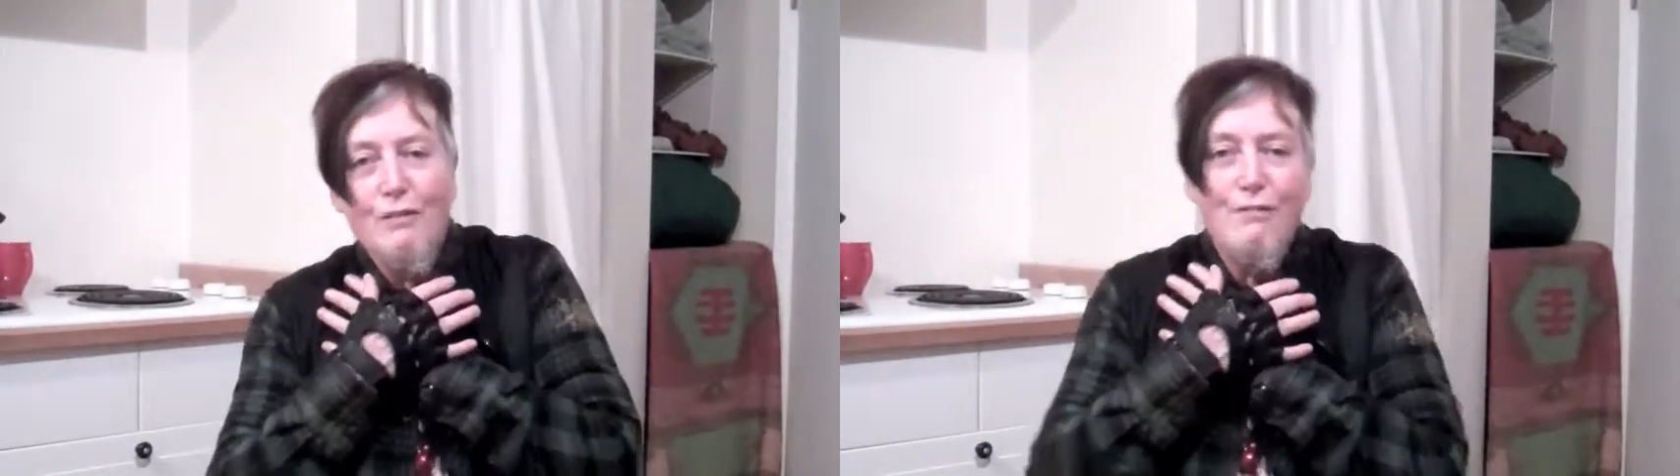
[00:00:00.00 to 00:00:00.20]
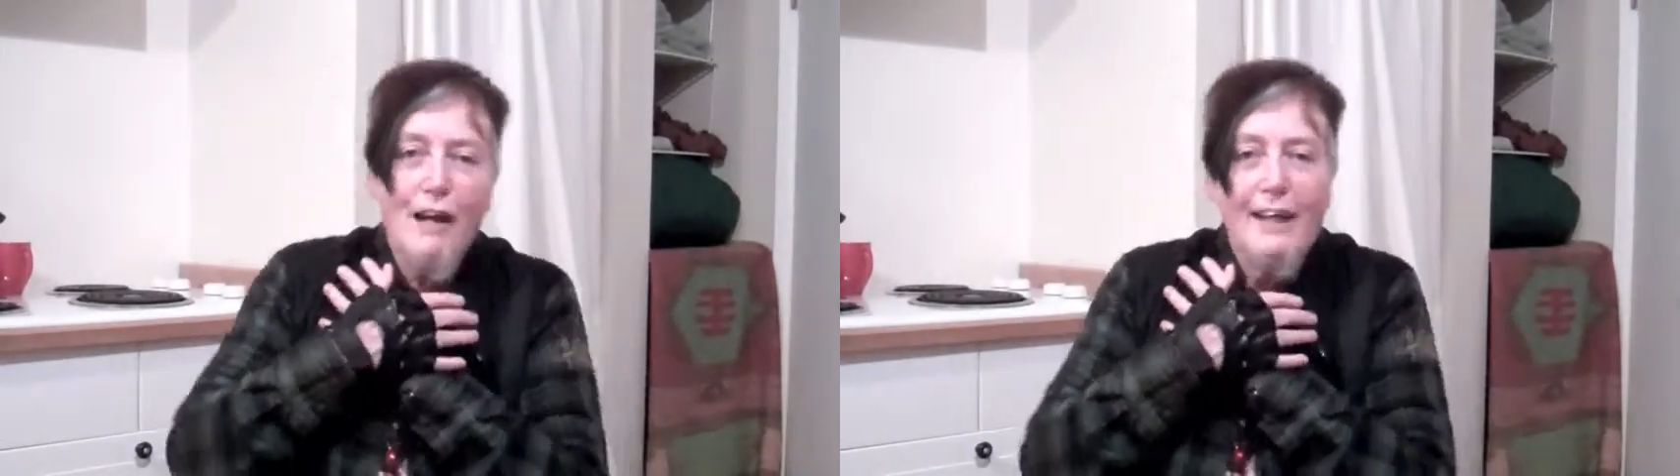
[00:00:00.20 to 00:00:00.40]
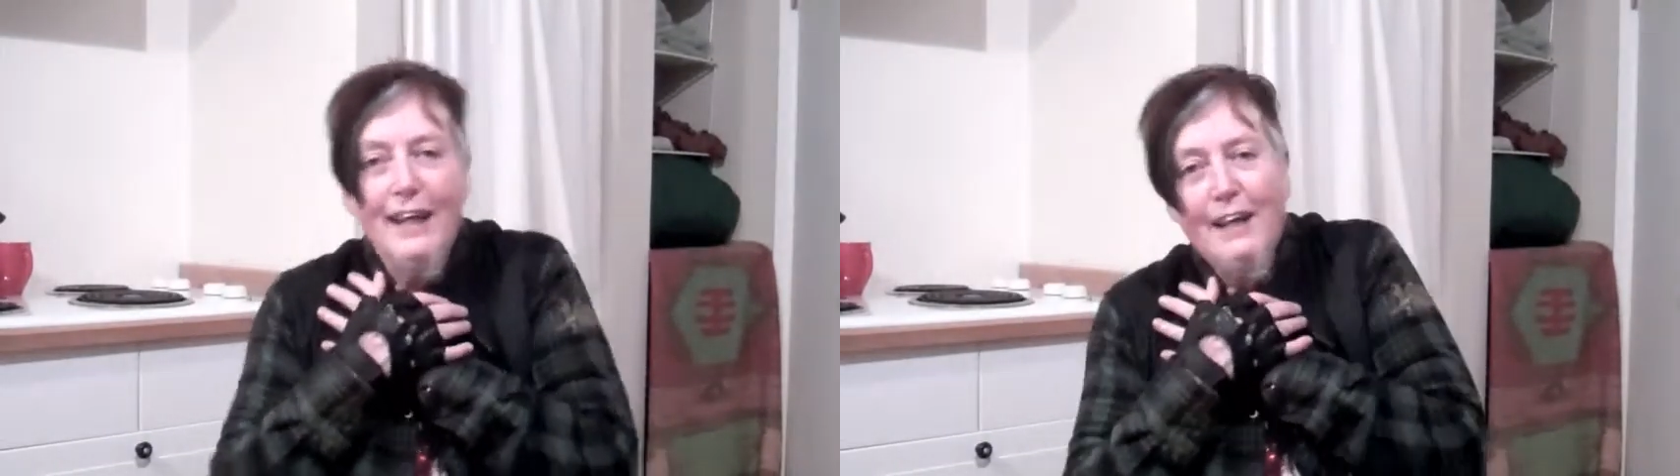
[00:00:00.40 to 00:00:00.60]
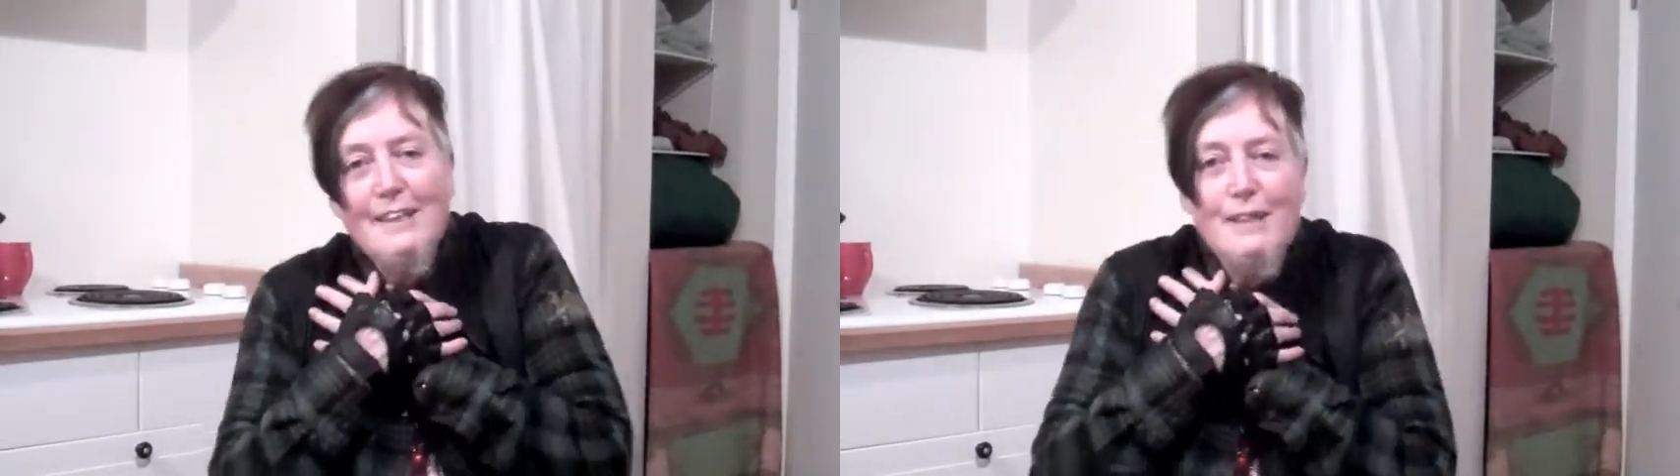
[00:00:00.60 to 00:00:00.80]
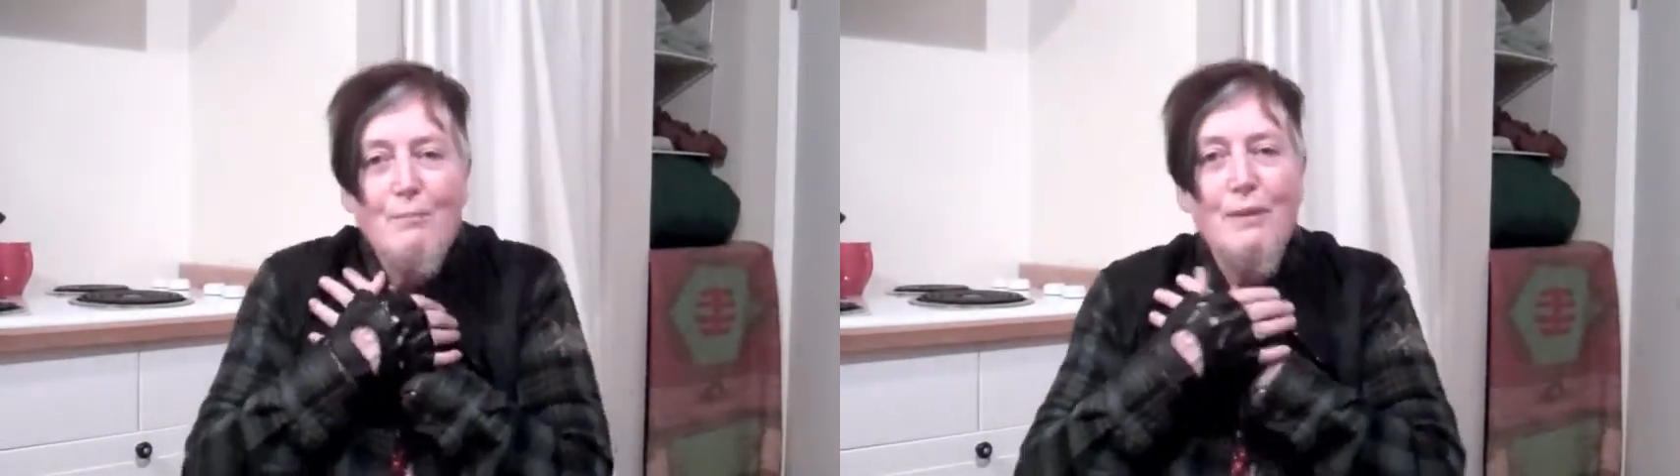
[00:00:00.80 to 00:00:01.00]
Find
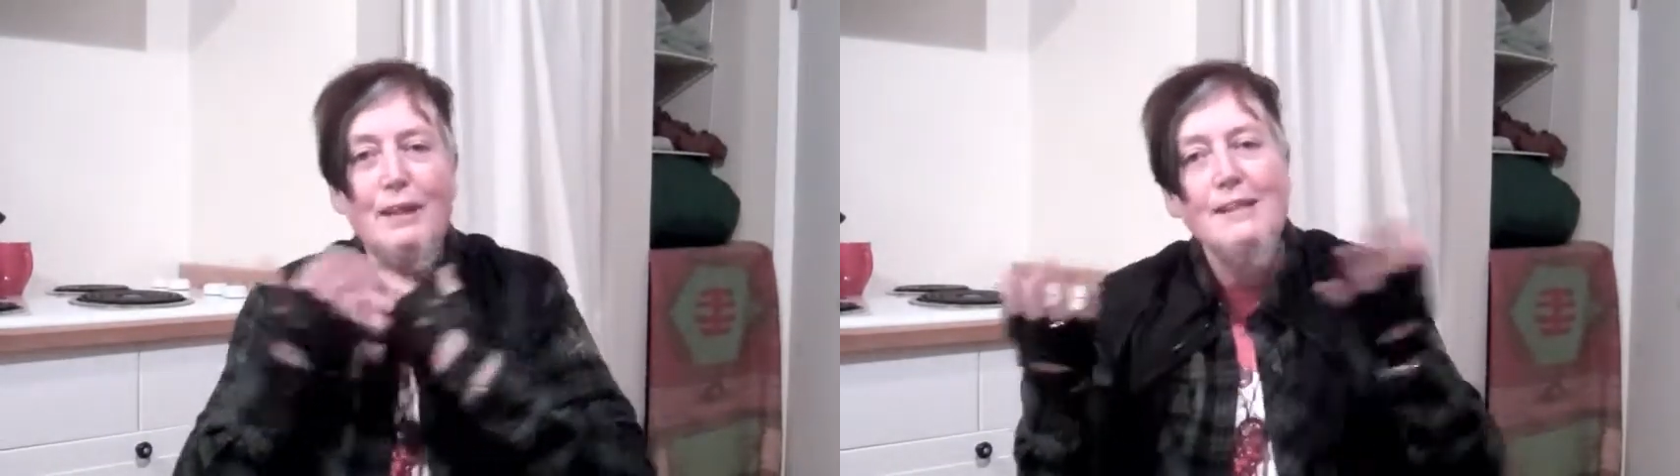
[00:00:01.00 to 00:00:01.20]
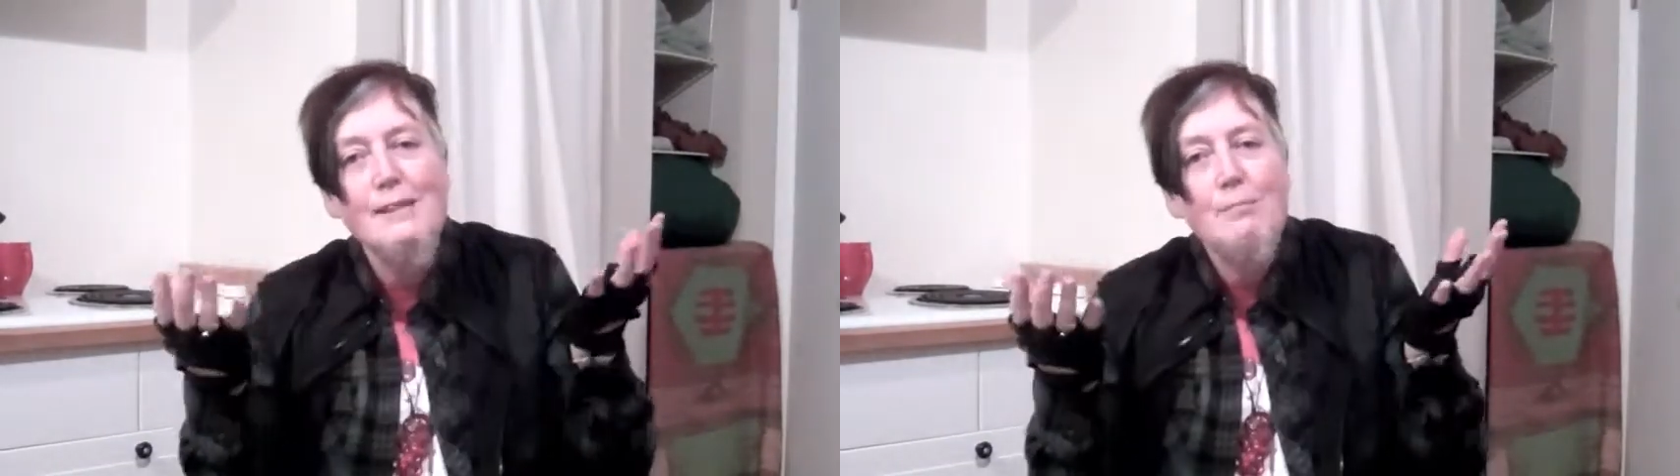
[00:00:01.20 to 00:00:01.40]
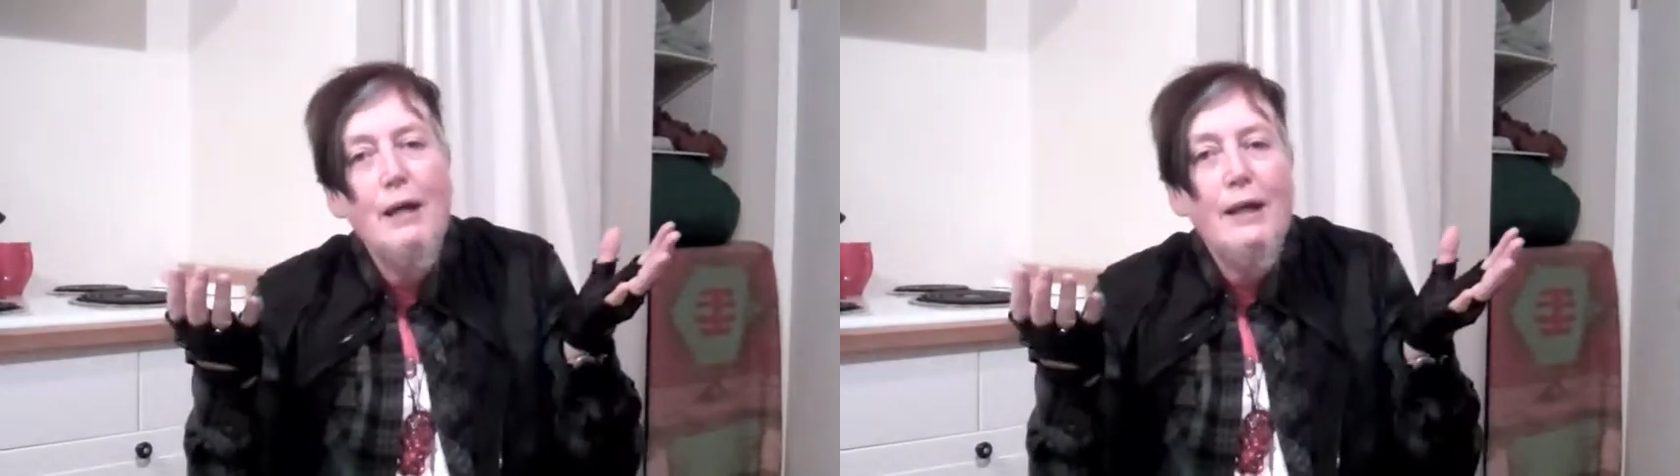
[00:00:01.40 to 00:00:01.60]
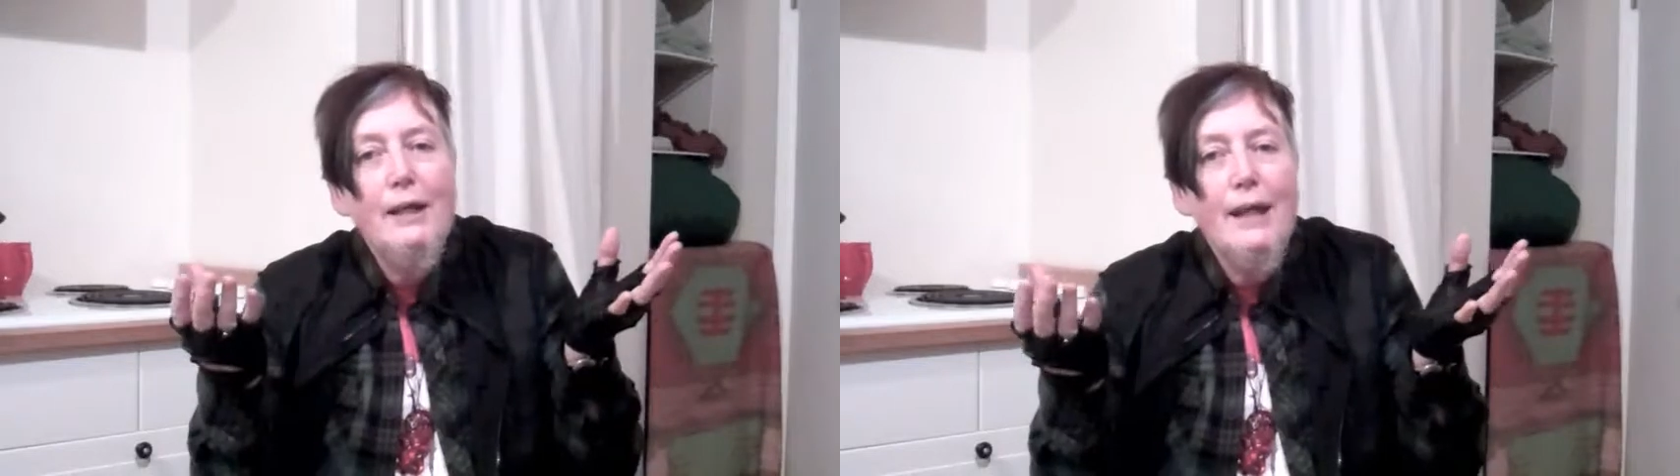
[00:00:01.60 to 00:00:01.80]
out some things about it.